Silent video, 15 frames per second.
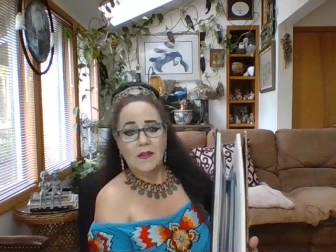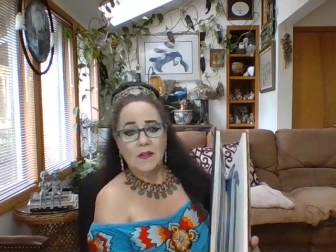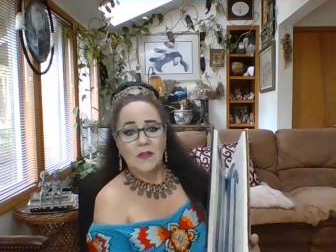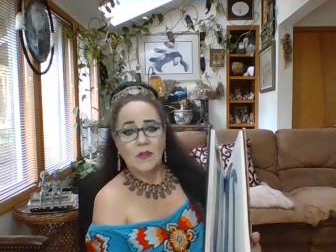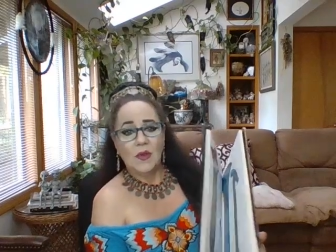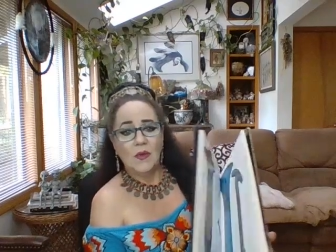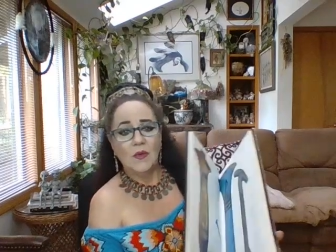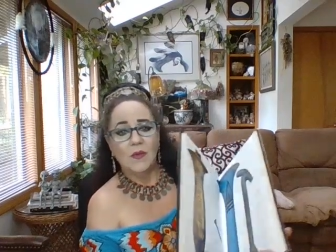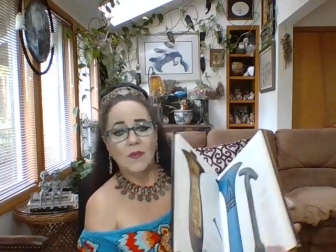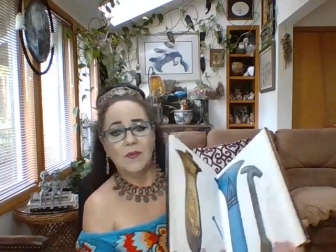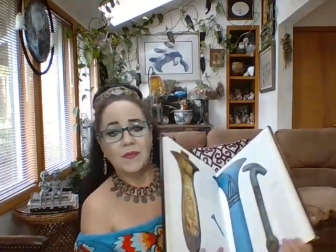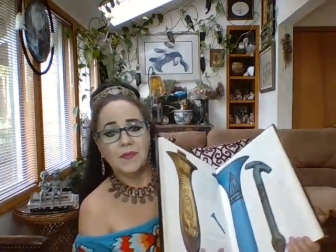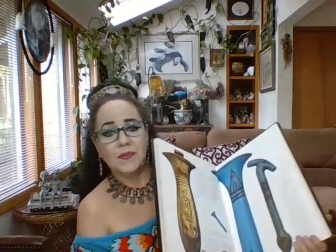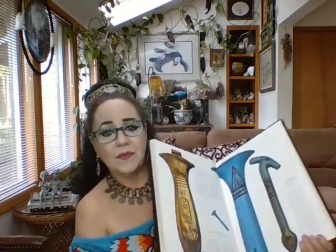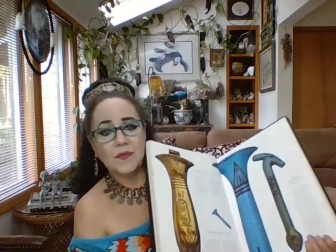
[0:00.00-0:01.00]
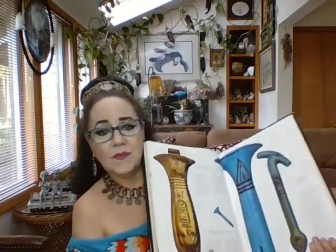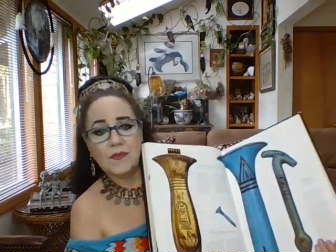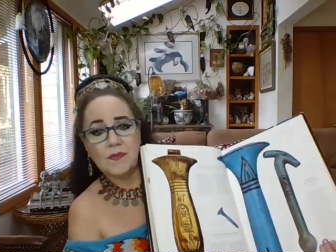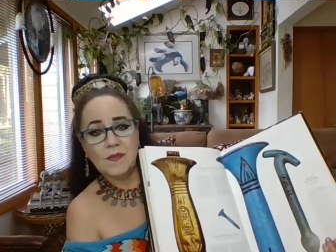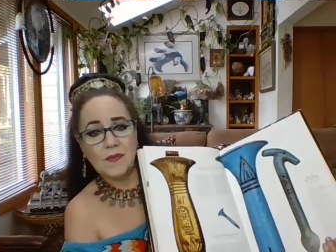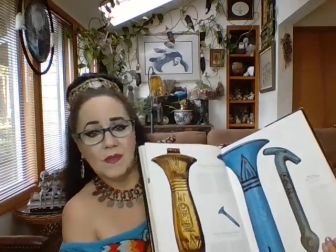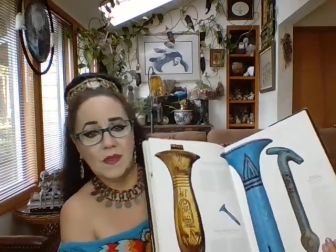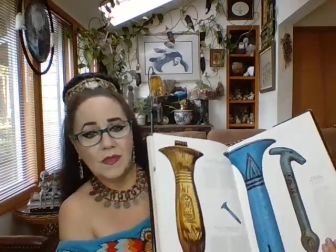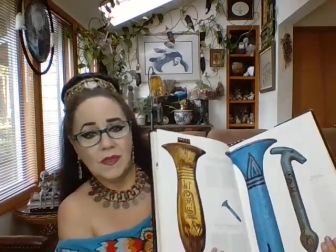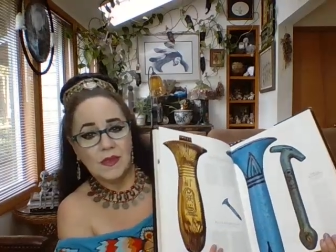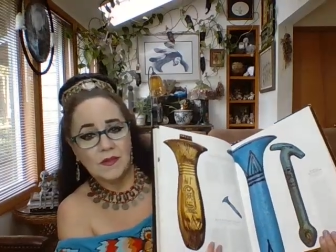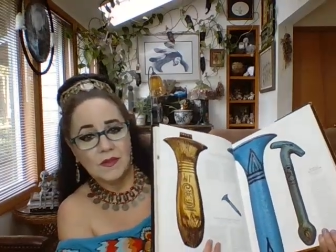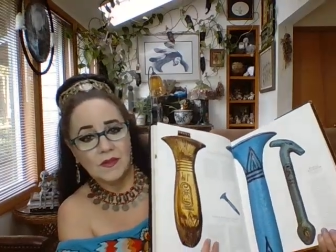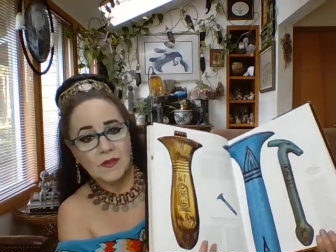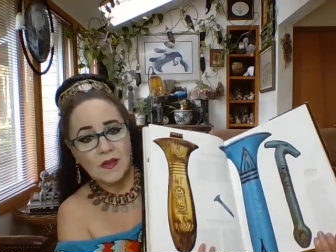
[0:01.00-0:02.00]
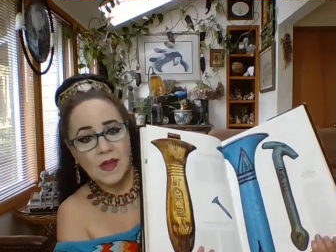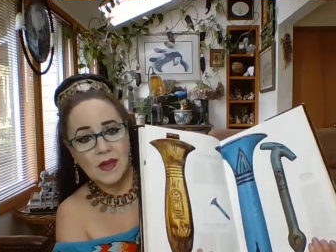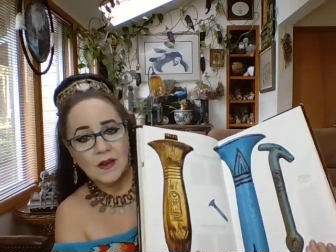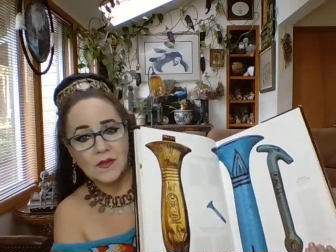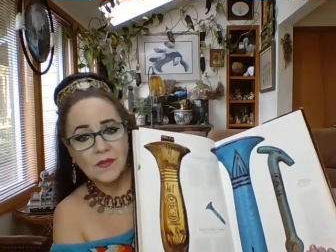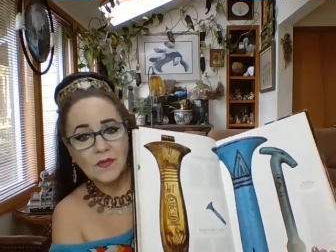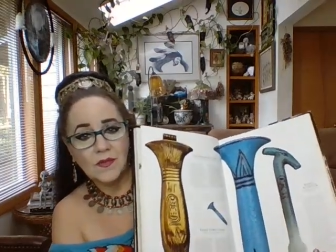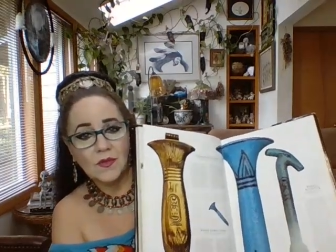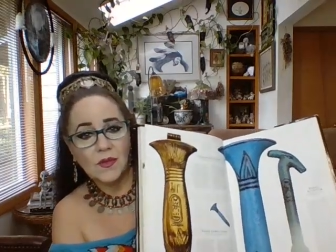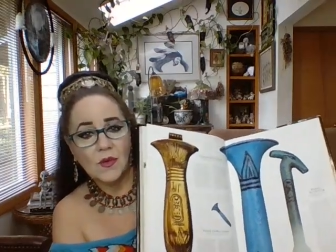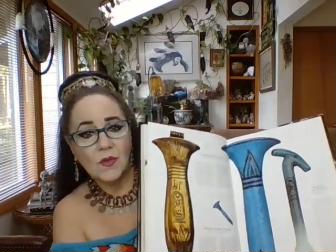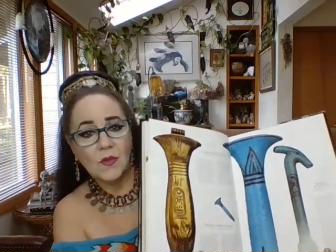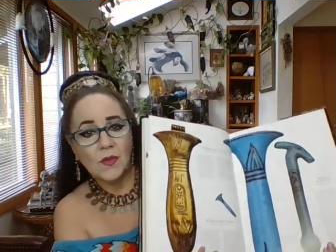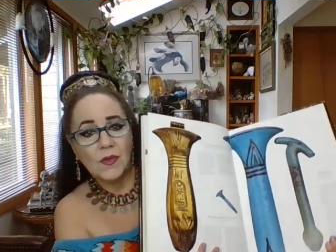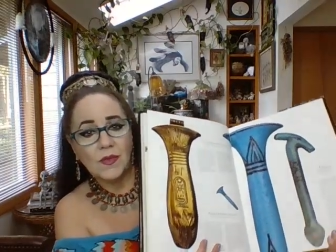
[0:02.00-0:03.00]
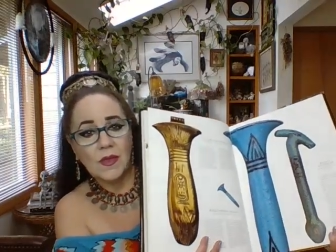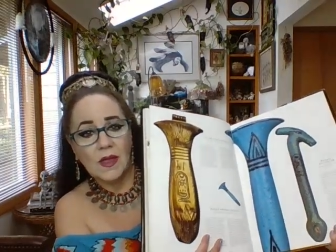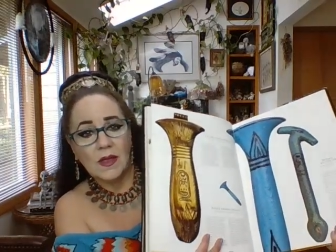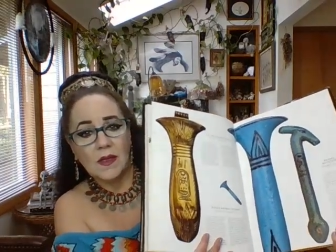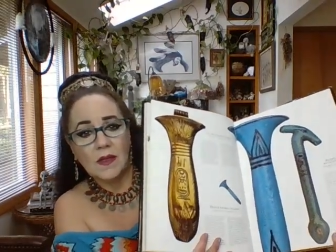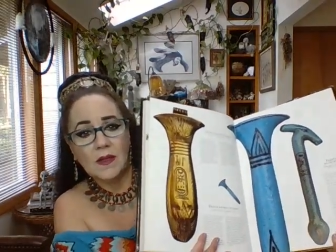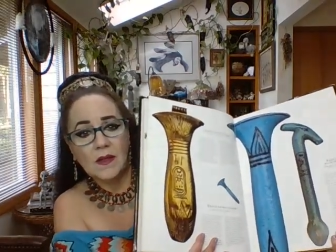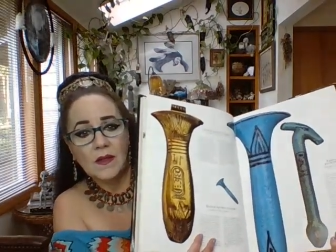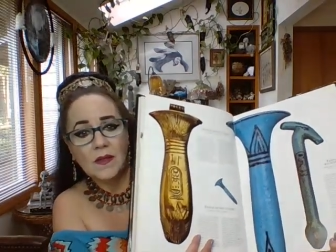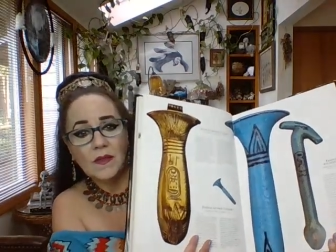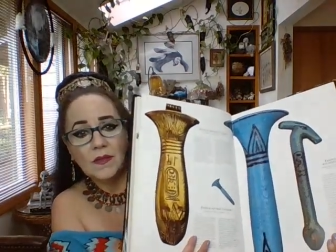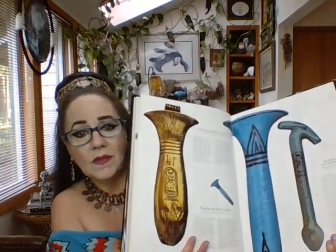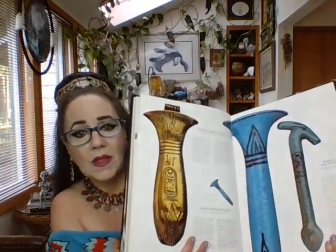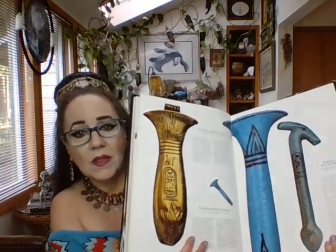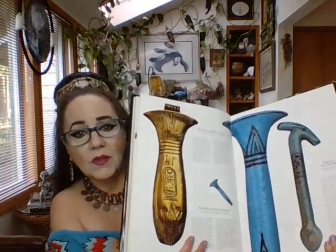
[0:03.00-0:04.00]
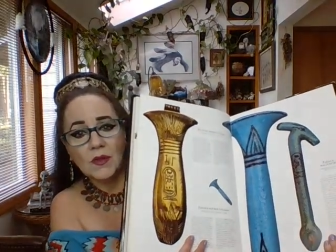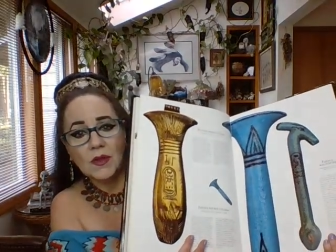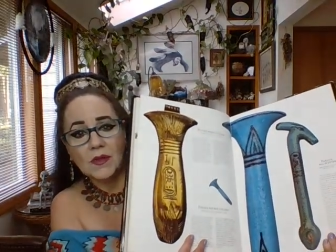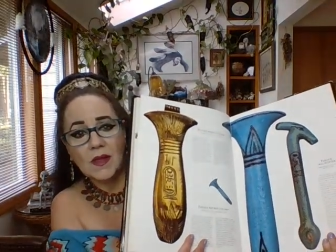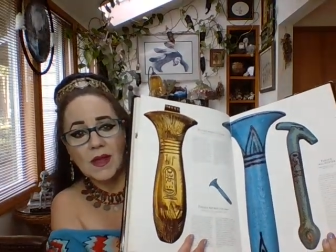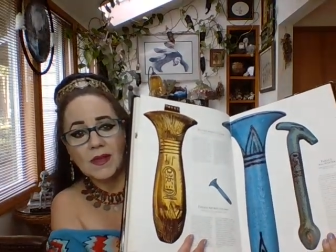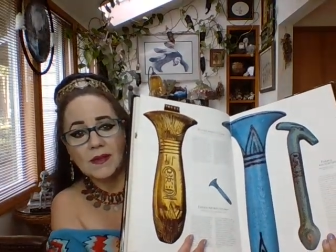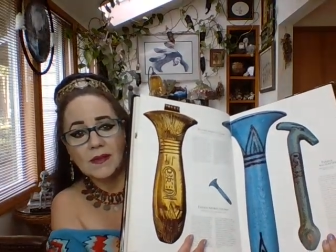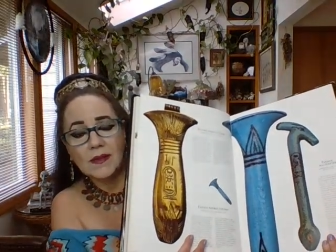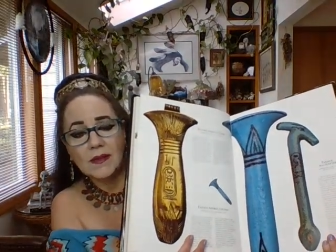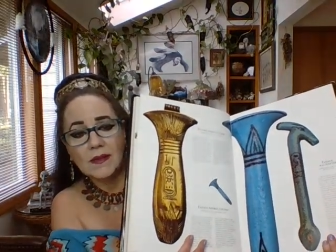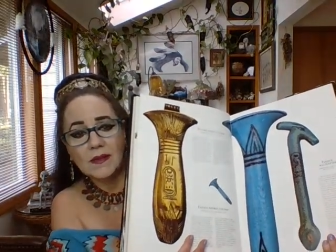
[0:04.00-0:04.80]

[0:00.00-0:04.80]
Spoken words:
So this is kind of what they look like.